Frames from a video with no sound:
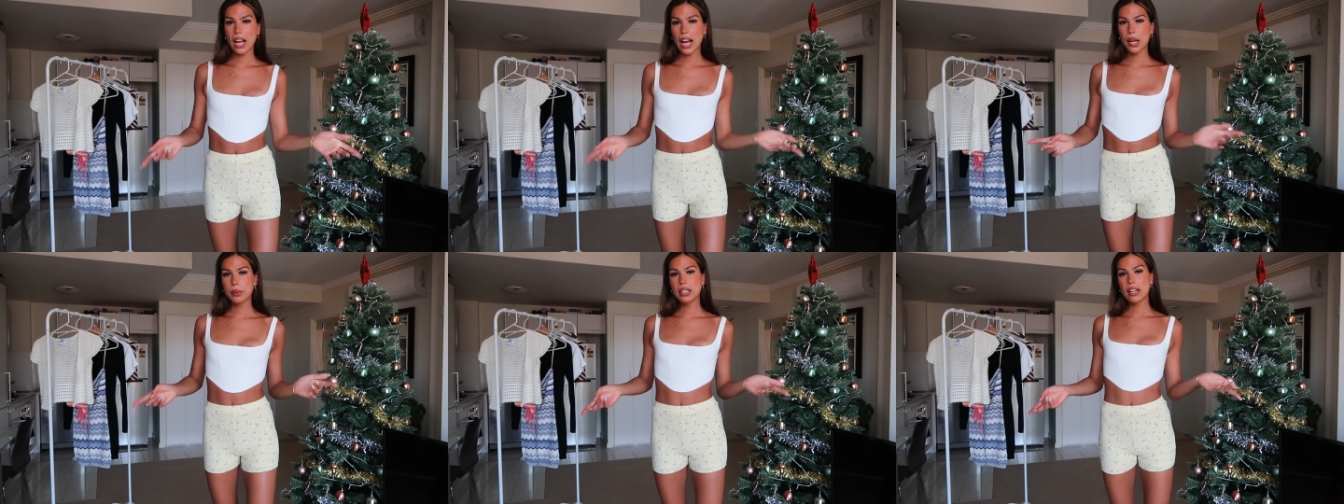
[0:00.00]

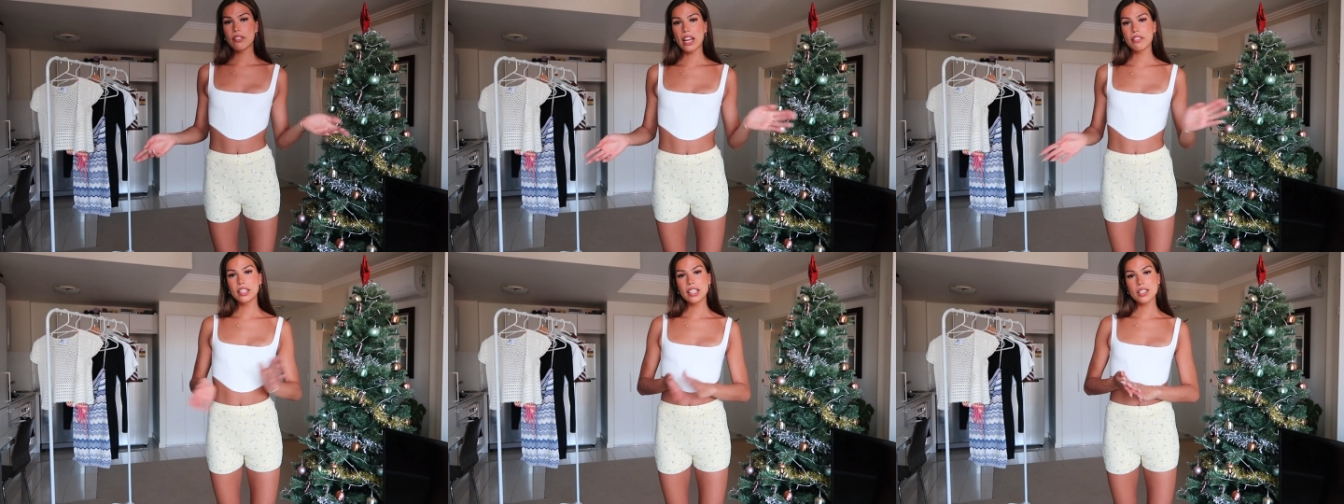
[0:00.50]
I will have
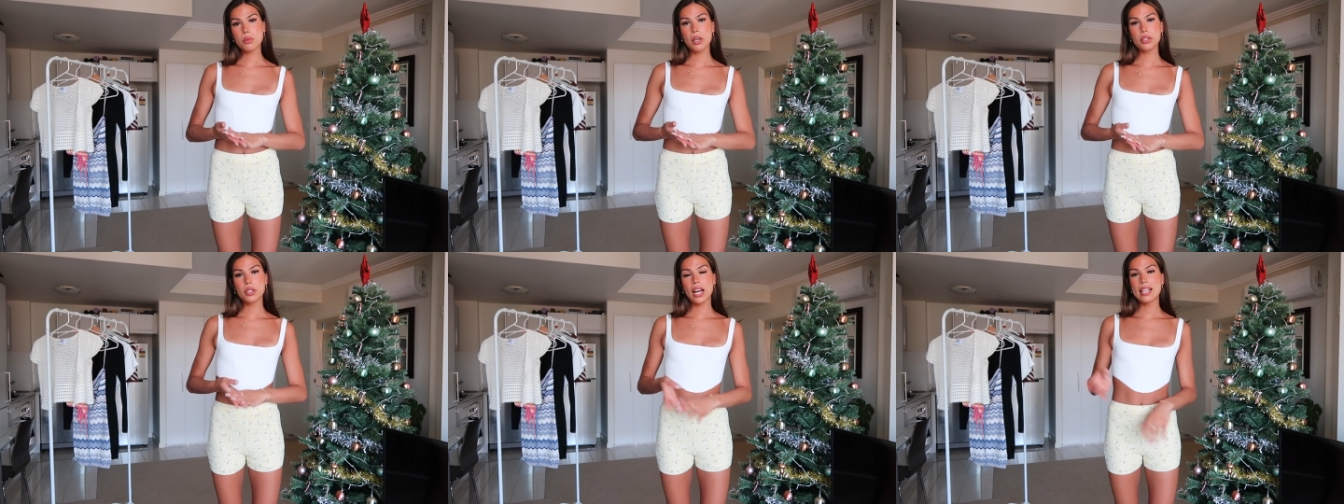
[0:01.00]
everything as
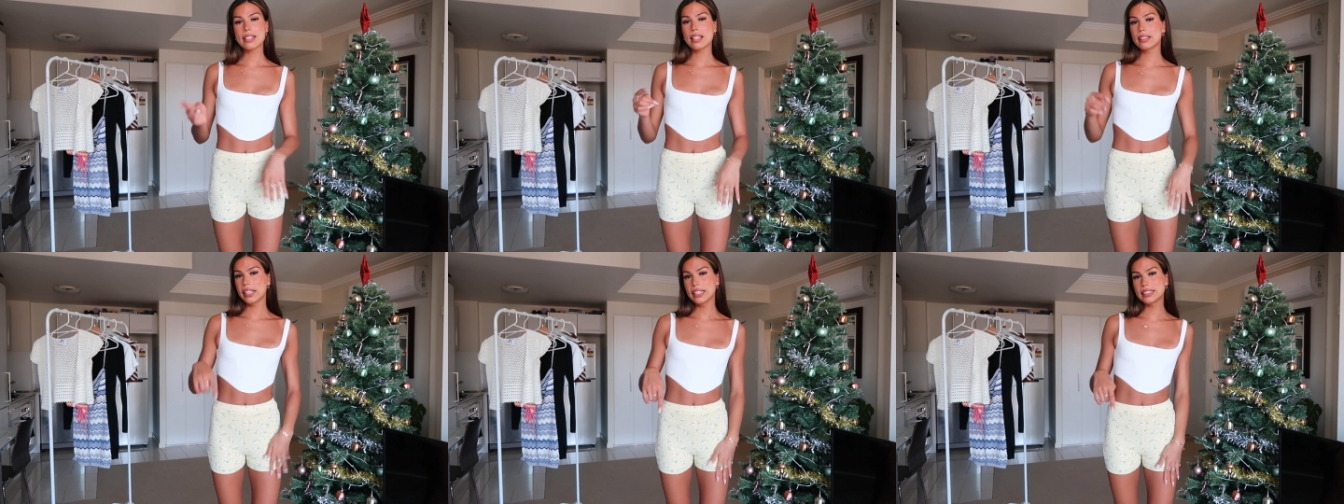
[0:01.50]
well you guys
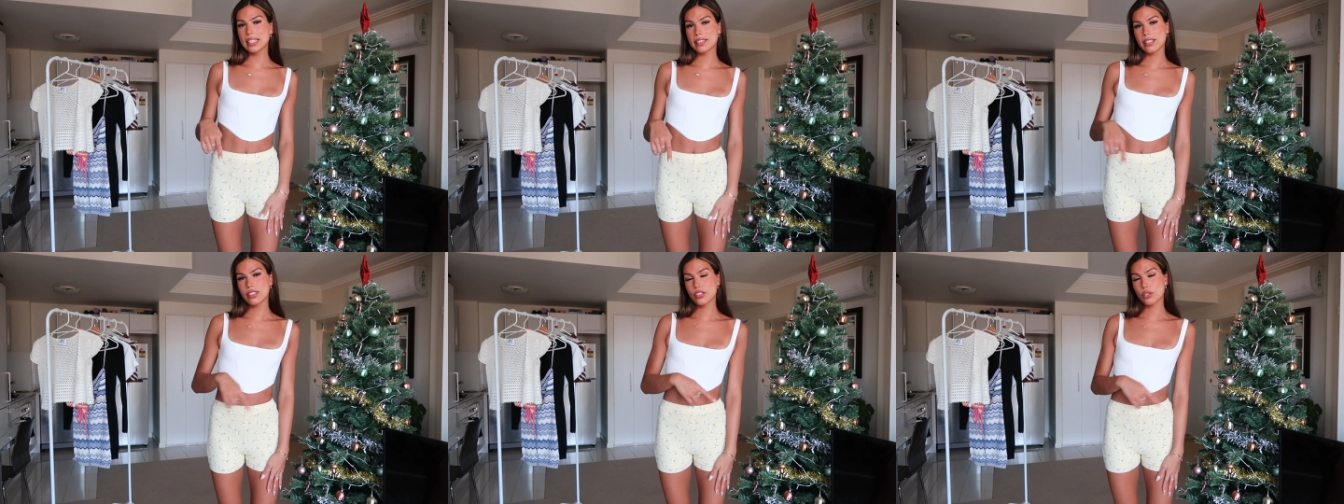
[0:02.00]
linked in
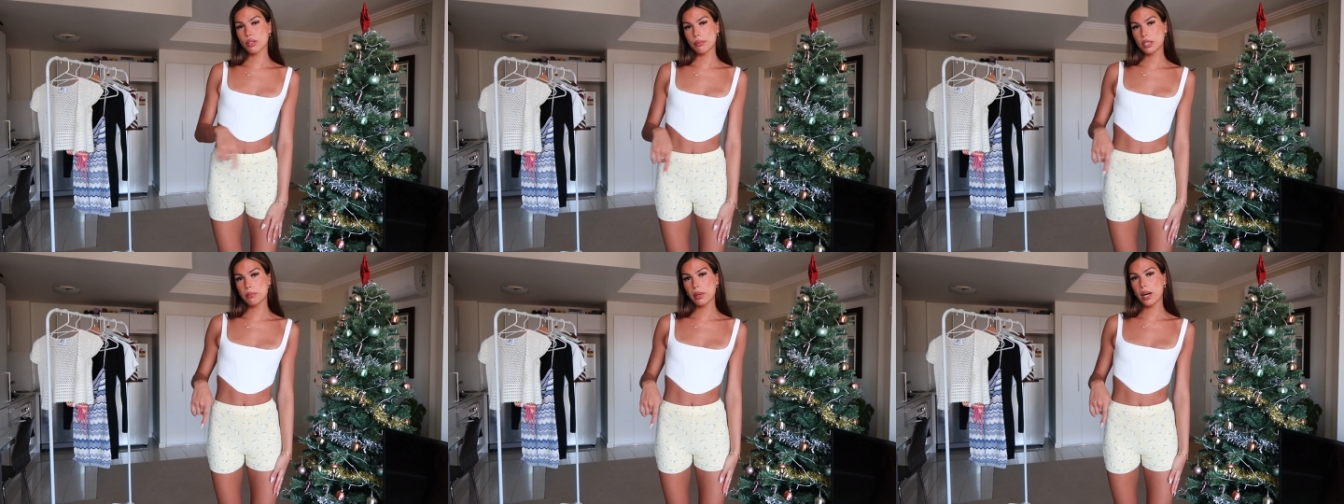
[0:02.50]
the
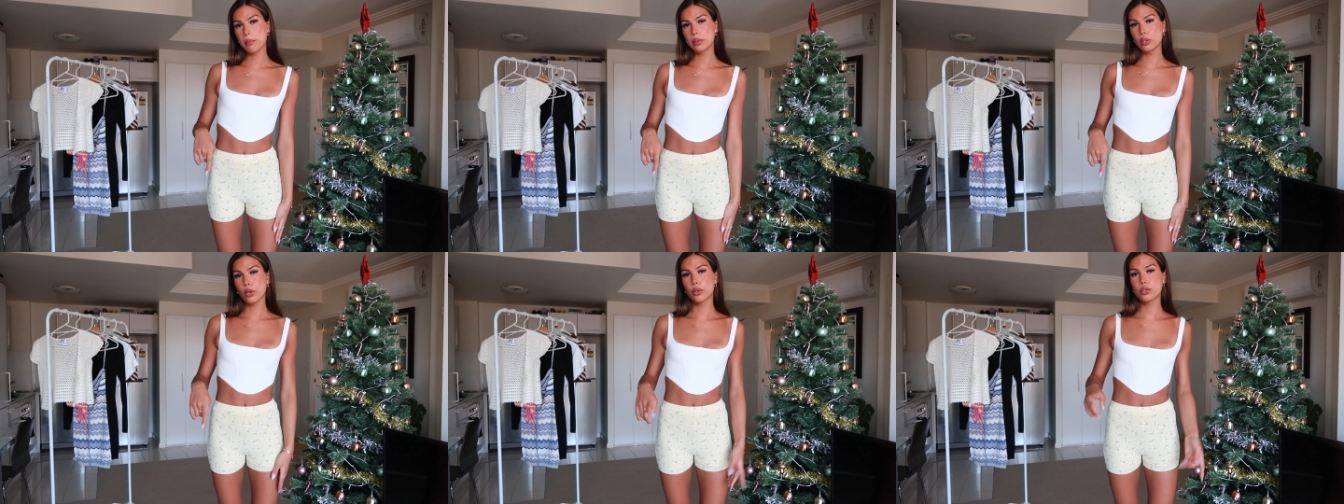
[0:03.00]
description bar
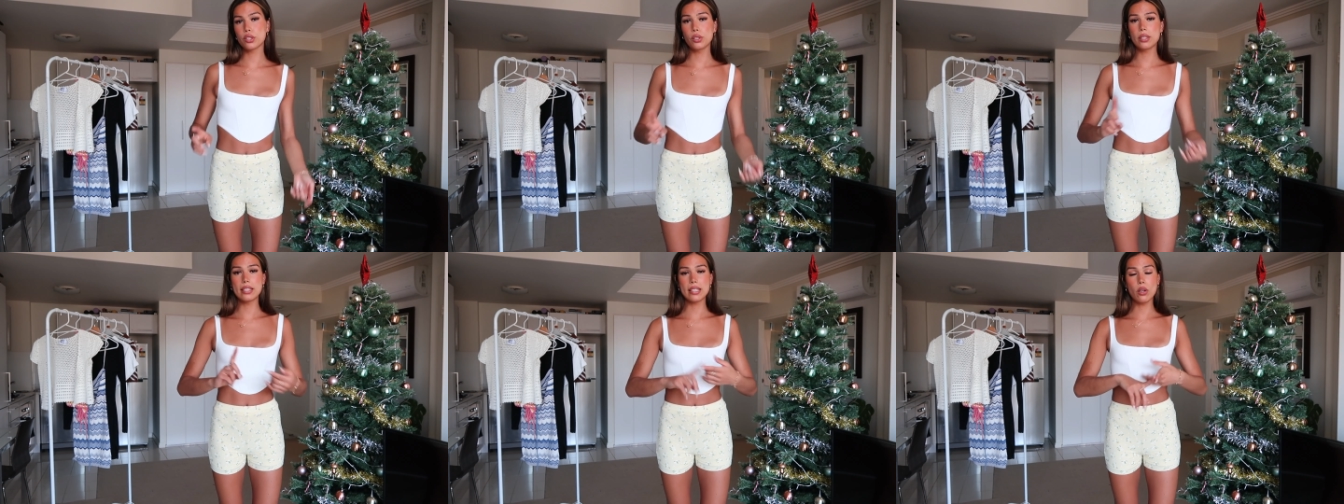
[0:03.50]
below so you
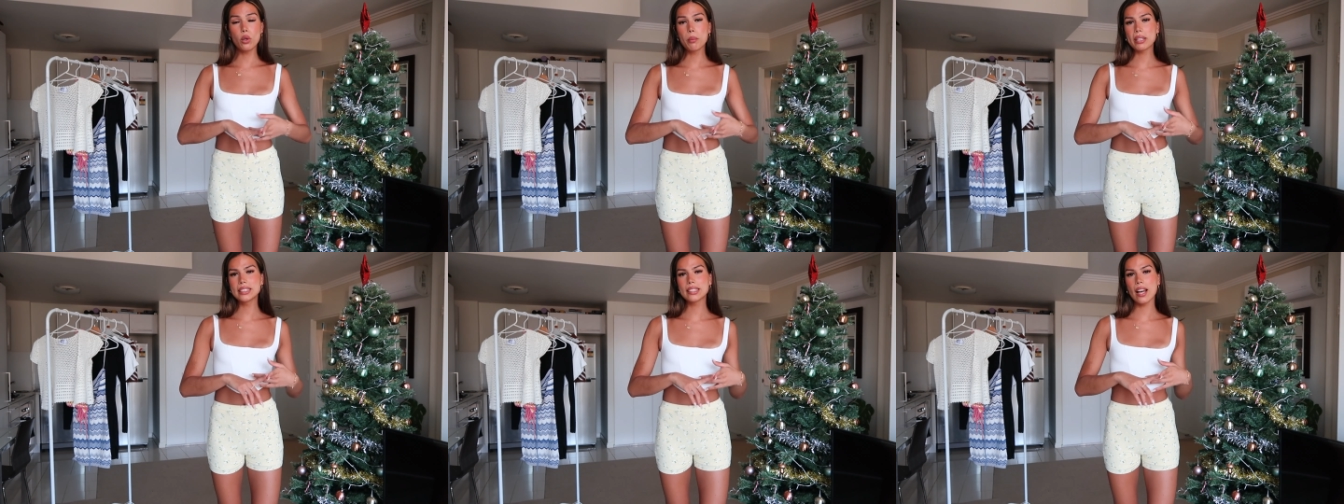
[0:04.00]
can see all
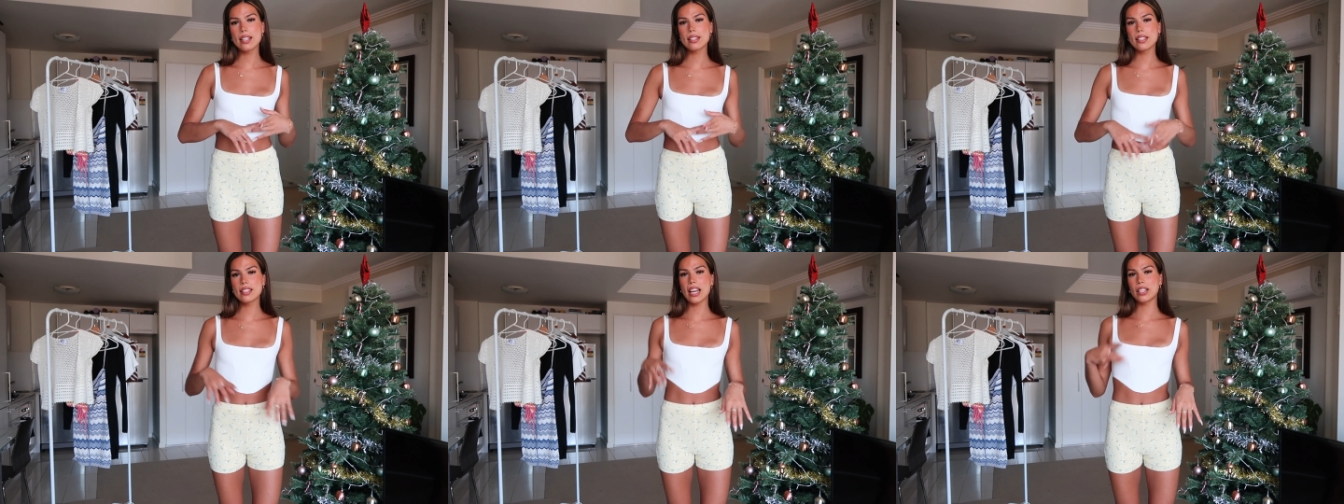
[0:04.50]
my
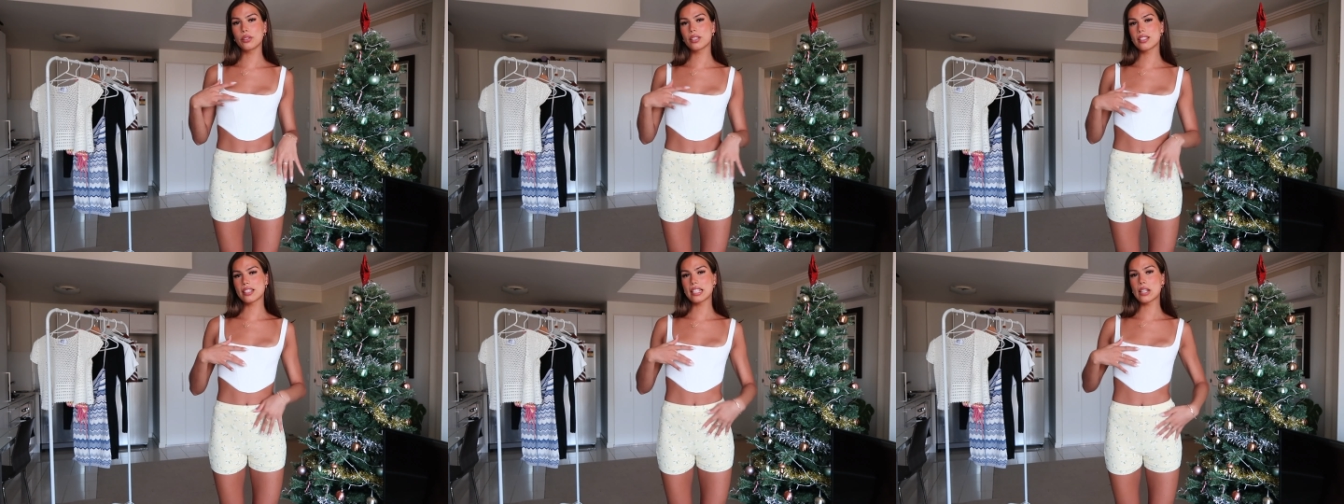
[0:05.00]
sizes and you
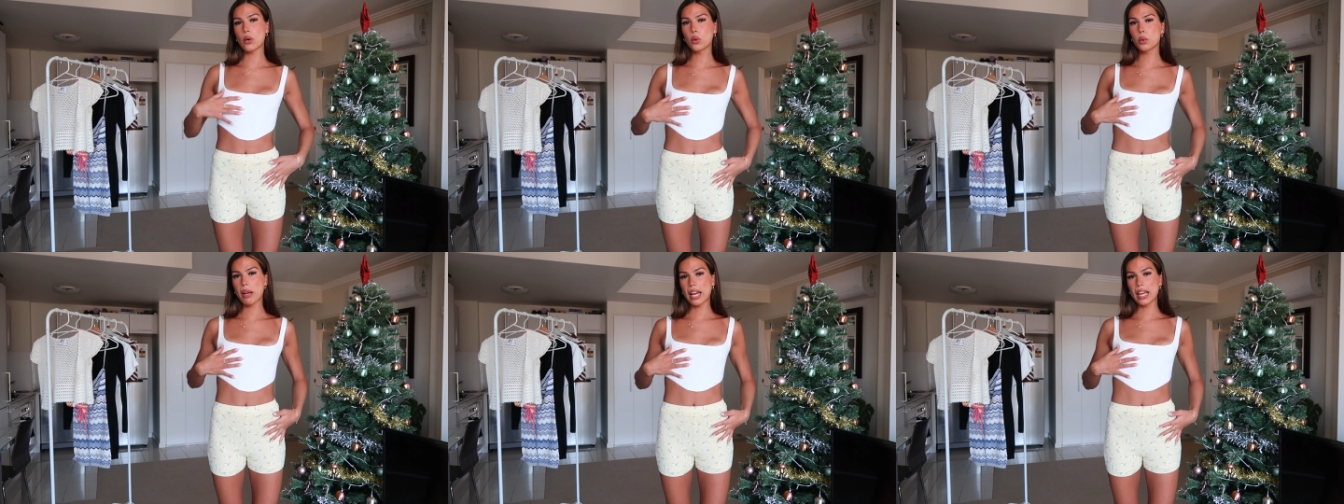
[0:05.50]
can see
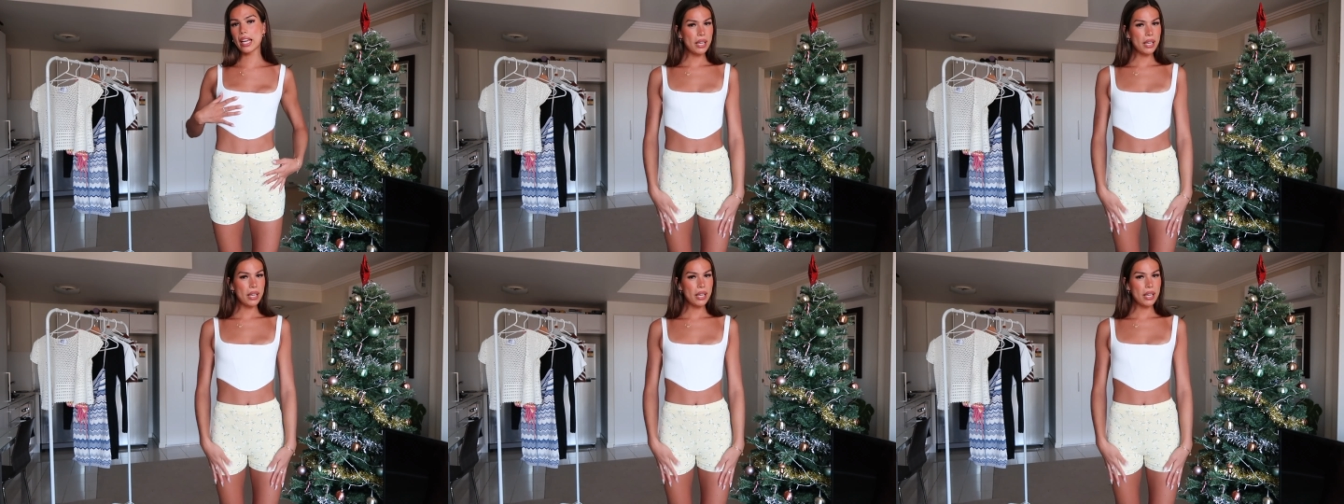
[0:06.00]
all my